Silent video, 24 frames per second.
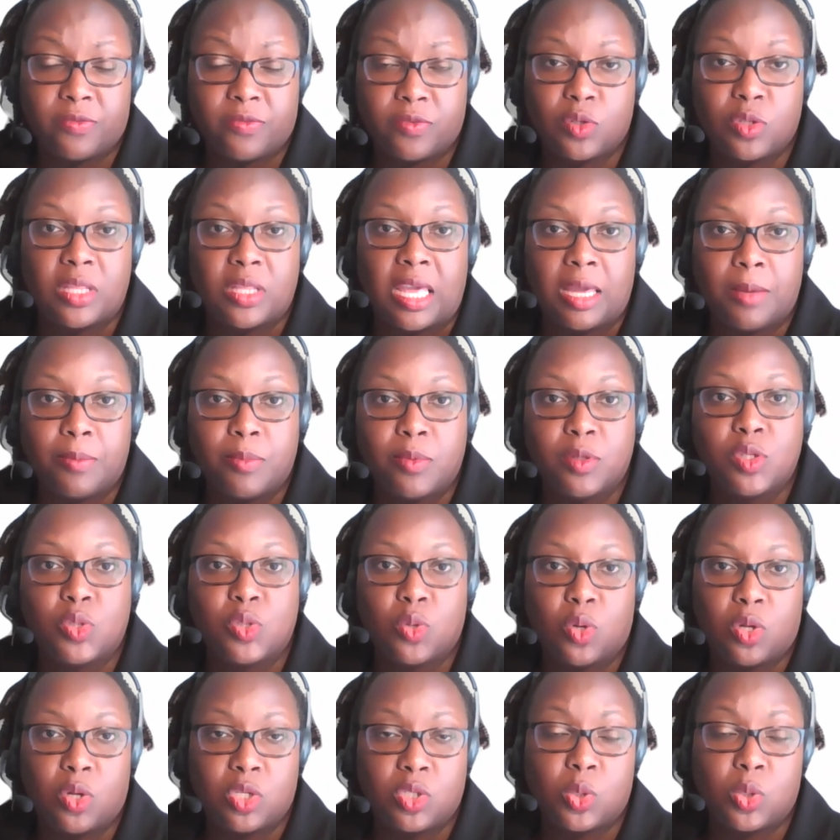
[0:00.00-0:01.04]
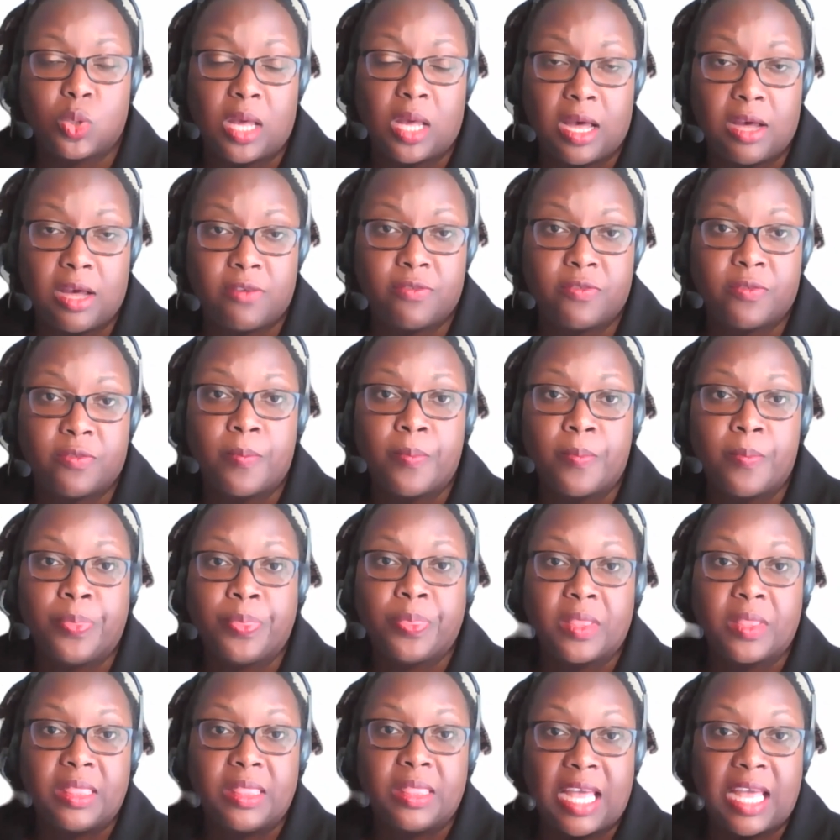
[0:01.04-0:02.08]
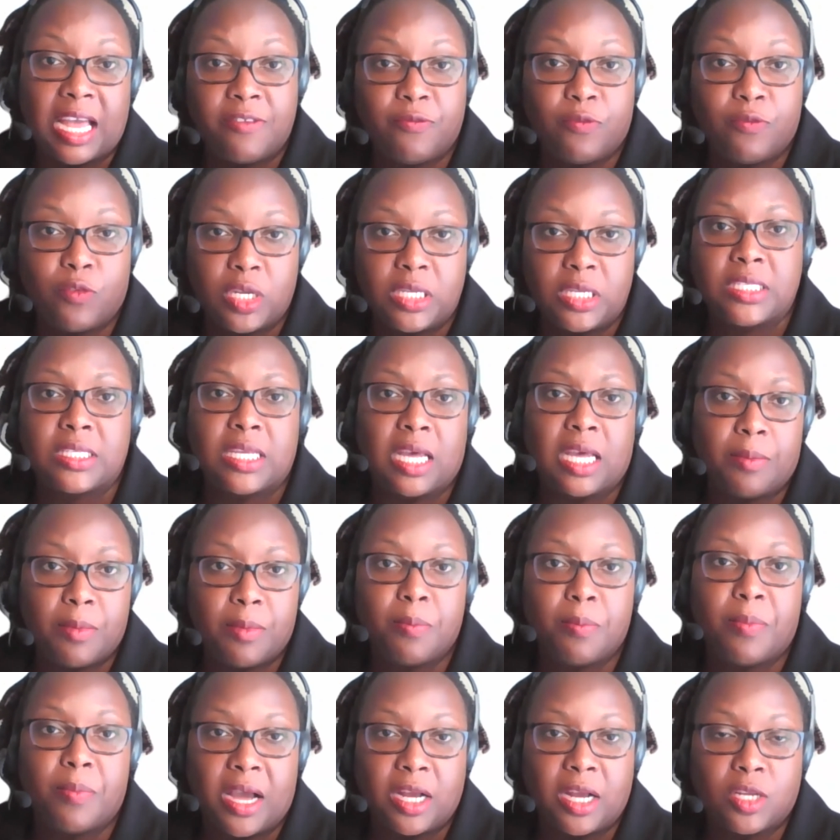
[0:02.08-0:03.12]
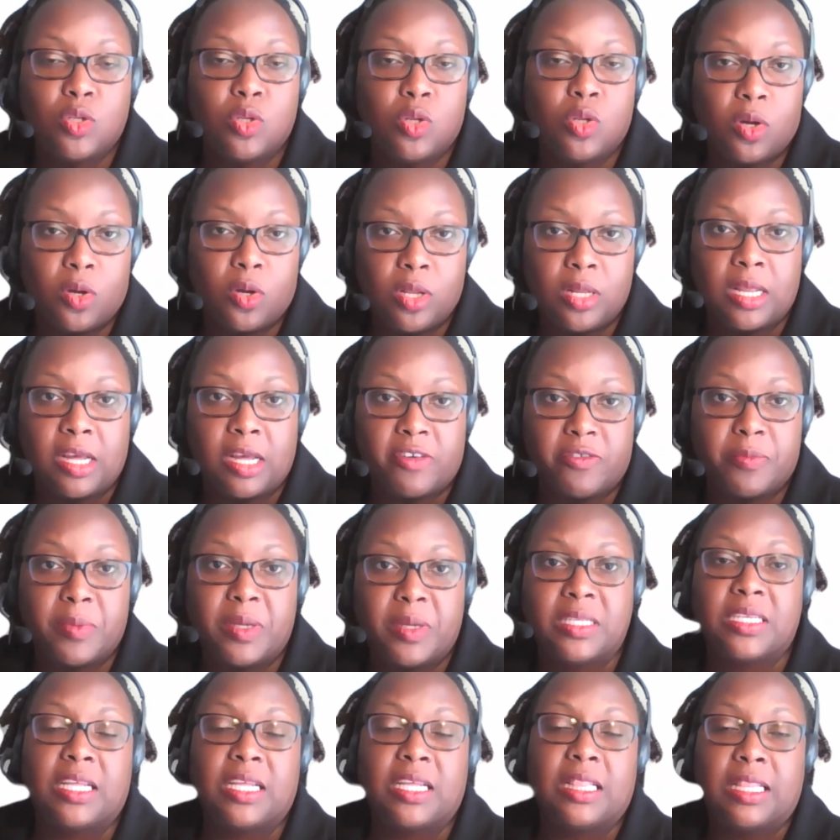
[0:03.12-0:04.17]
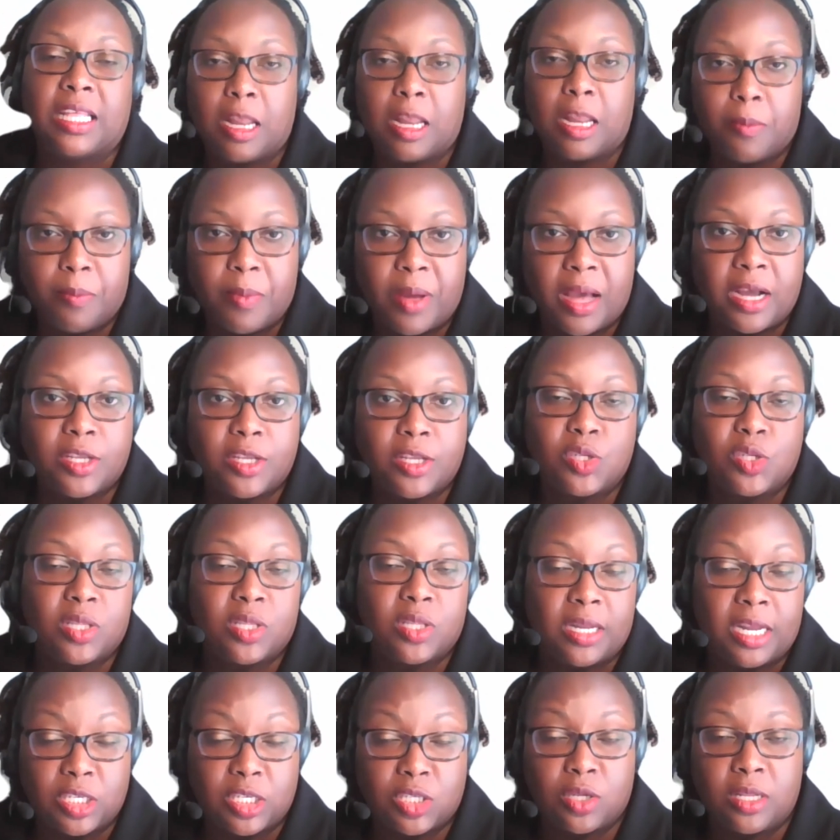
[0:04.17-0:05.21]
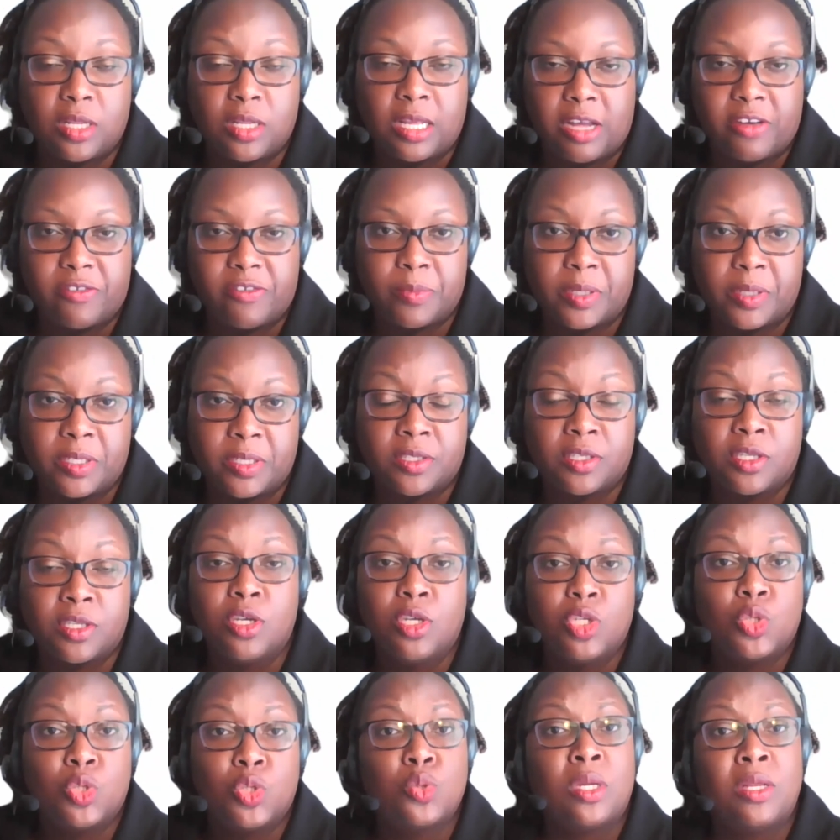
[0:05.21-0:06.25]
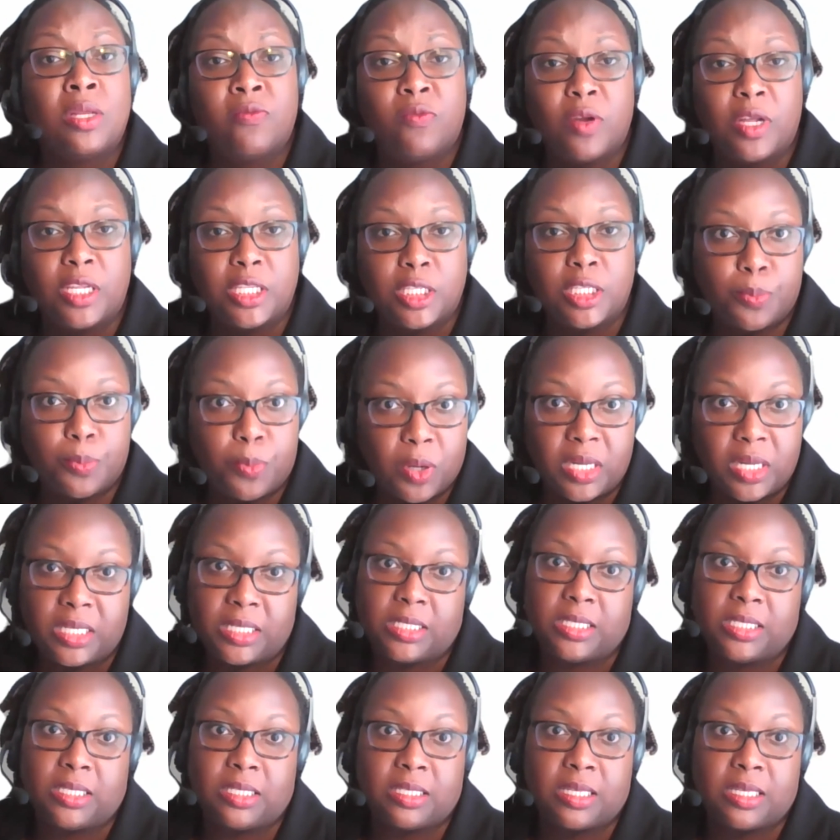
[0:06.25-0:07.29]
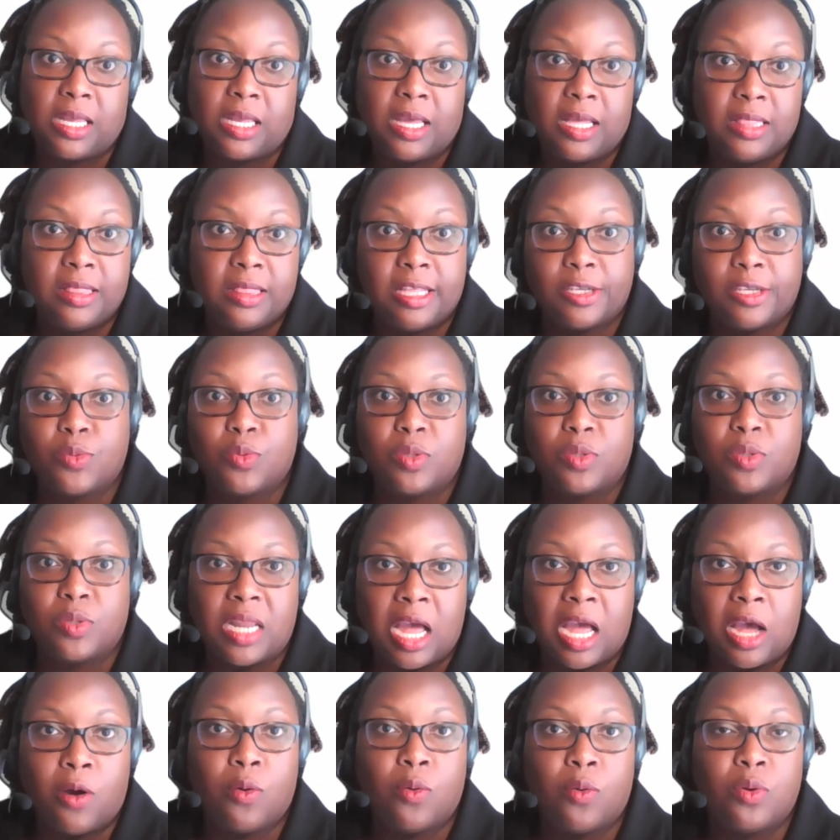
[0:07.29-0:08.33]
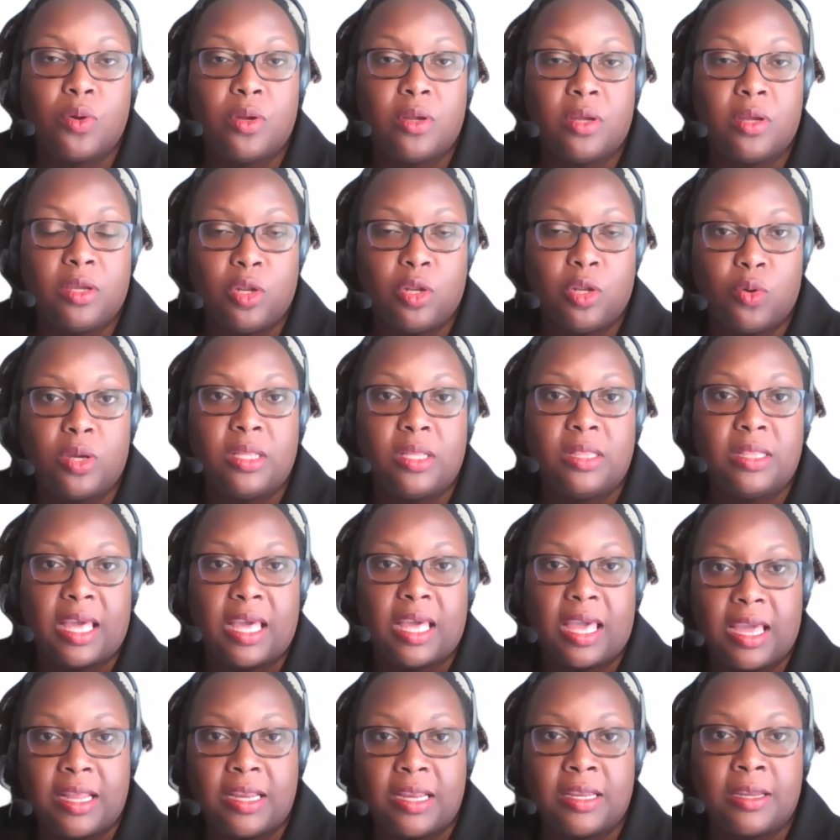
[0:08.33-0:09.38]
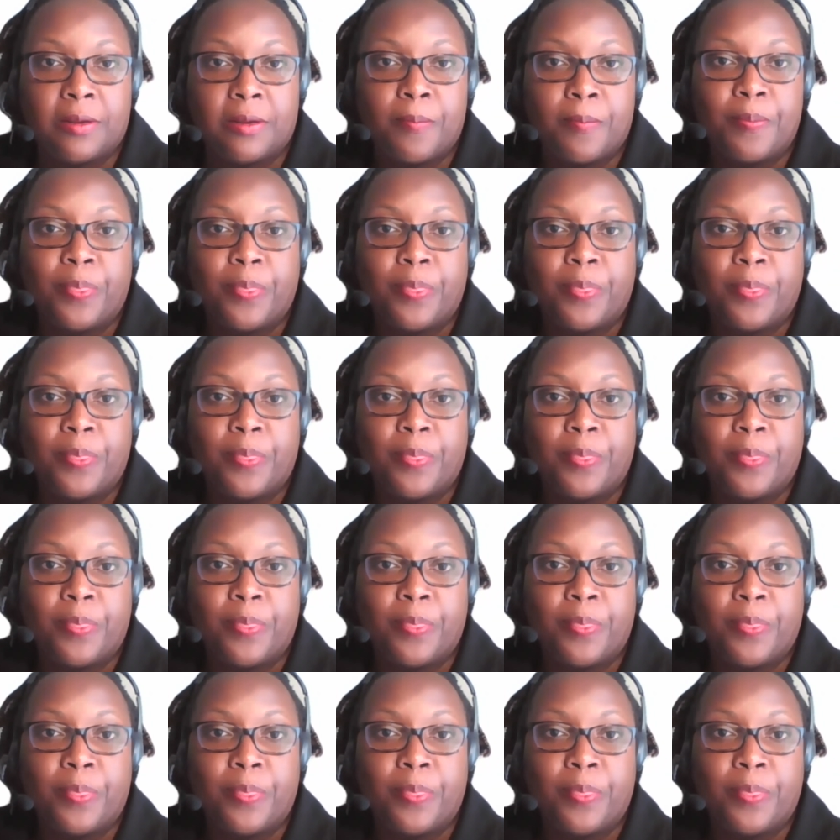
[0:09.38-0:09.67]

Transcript: So they're able to also have that voice coming back to local government and then back to the national government to influence policies that would now, in the end,